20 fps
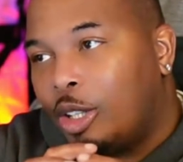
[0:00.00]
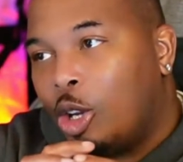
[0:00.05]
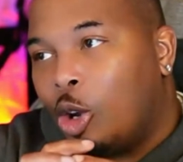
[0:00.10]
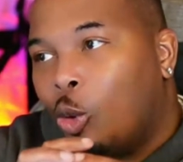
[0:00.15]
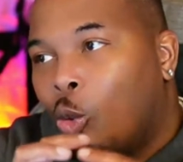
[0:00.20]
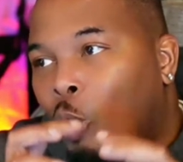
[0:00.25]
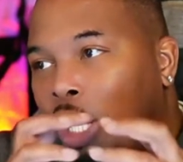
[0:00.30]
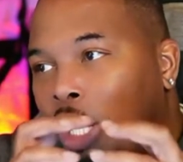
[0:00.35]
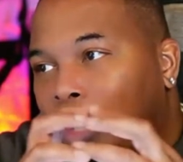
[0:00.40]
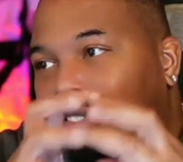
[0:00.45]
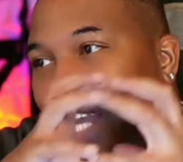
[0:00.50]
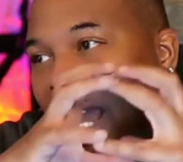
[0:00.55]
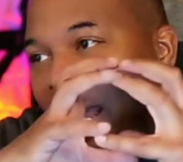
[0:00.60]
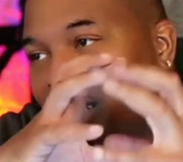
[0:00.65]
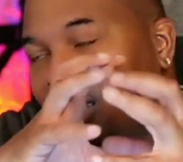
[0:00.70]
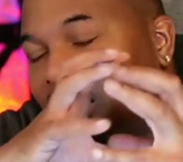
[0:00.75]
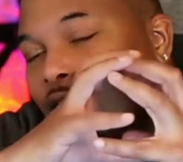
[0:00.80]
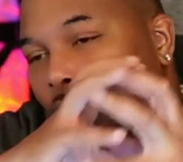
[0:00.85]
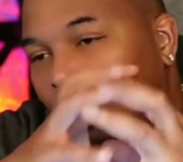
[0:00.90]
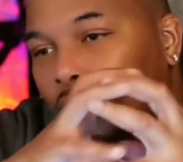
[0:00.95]
We have gotten
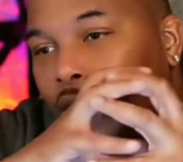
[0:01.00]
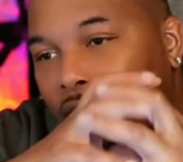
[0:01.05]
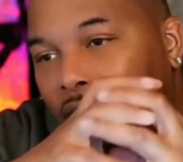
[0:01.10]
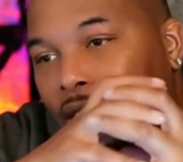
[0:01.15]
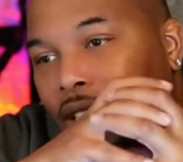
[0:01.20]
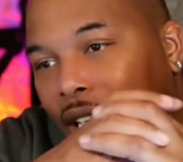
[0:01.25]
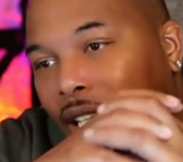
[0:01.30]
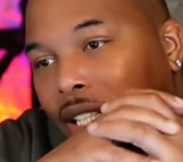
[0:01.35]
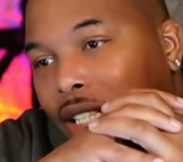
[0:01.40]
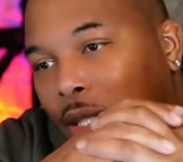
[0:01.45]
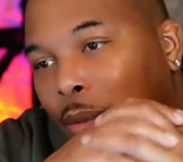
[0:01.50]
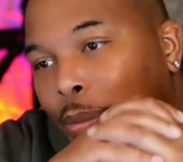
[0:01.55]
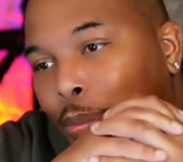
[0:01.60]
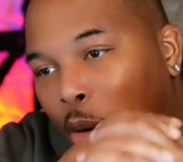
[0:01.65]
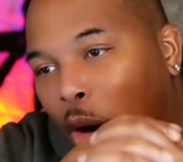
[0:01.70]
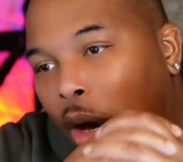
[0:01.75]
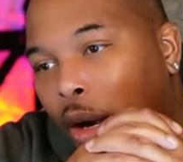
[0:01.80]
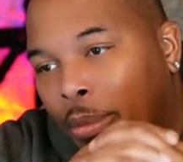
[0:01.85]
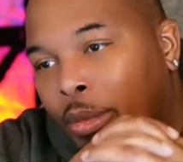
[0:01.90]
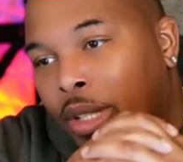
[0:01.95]
so good at
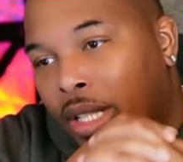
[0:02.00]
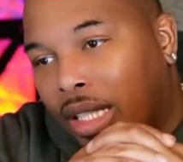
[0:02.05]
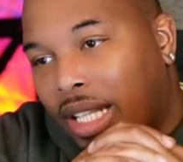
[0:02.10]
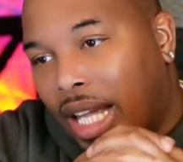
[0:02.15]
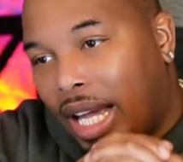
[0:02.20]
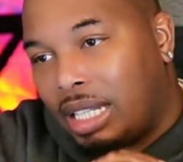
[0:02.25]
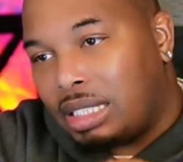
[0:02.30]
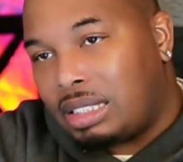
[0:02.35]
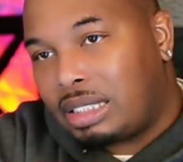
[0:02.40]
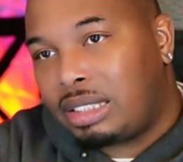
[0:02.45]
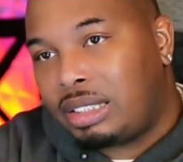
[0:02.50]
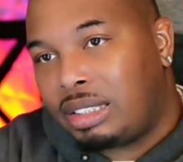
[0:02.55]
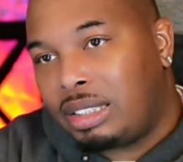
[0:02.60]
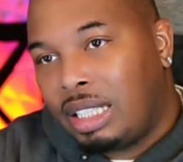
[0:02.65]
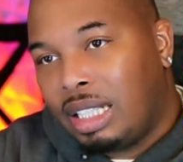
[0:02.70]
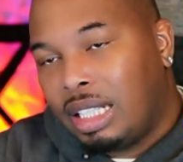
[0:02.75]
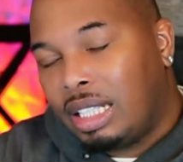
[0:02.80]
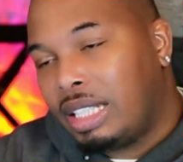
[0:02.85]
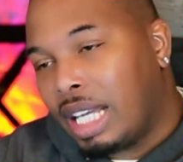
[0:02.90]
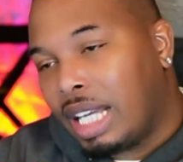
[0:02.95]
compartmentalizing
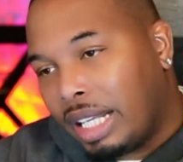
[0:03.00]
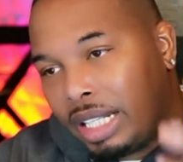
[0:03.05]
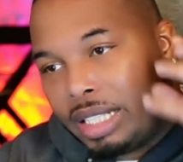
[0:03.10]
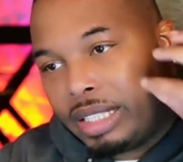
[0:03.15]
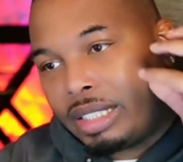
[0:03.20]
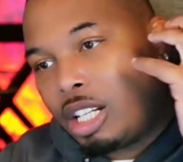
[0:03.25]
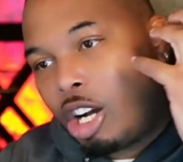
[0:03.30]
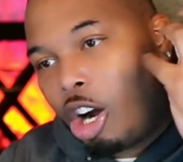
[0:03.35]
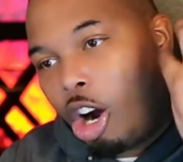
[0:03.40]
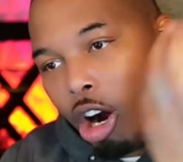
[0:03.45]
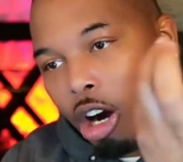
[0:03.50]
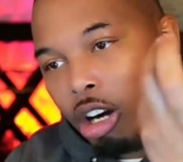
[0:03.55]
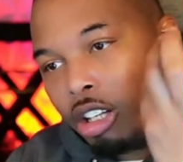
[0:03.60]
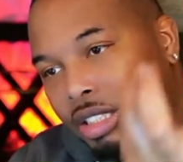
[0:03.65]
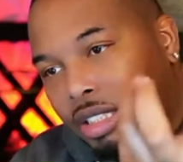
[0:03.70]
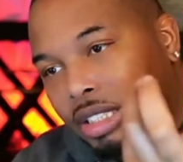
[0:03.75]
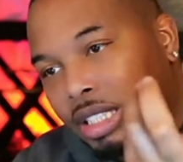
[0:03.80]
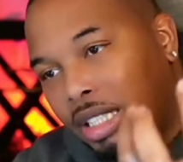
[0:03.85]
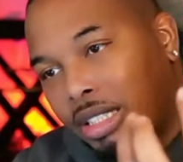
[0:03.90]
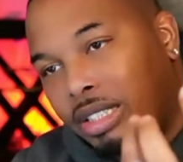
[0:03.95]
that it has
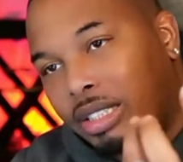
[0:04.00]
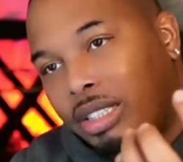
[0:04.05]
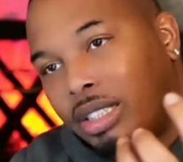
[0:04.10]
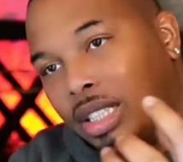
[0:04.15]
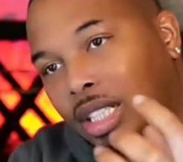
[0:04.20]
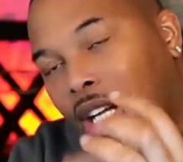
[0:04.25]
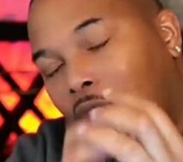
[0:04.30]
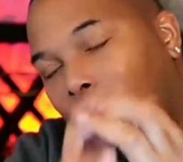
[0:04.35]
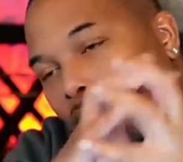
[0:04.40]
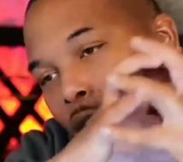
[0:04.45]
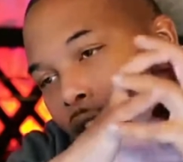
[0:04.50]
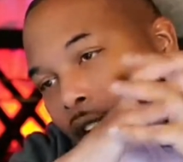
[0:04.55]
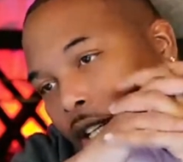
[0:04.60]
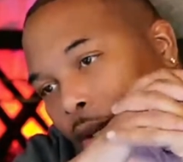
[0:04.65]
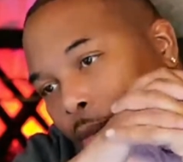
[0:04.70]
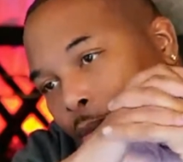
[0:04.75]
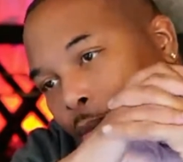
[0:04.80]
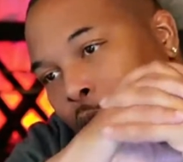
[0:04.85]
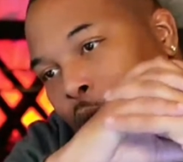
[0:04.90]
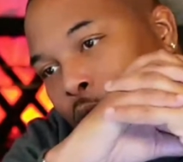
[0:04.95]
cost us our
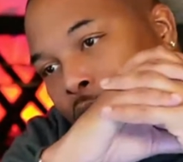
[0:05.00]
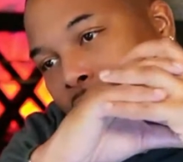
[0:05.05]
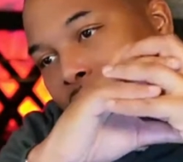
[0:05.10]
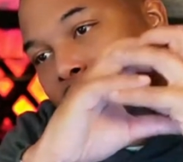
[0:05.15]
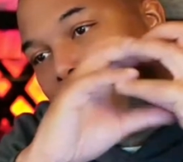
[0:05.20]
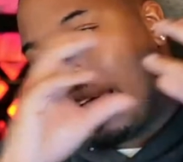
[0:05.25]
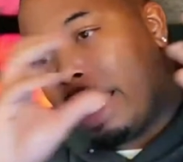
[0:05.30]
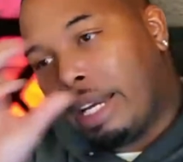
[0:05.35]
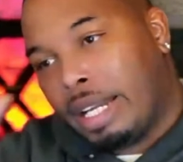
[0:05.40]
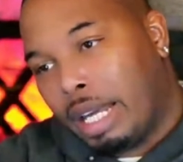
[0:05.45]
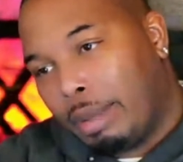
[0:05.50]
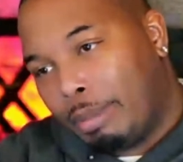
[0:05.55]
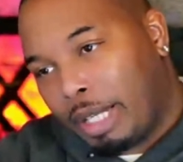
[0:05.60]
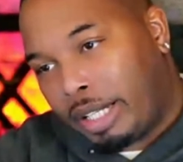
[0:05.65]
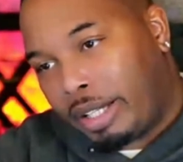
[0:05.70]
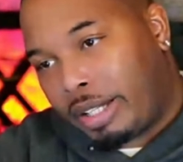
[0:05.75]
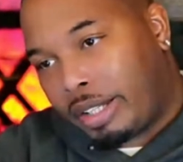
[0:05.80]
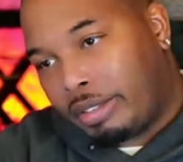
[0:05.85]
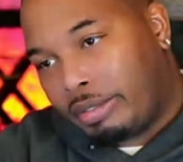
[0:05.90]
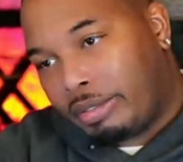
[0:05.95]
community dynamic.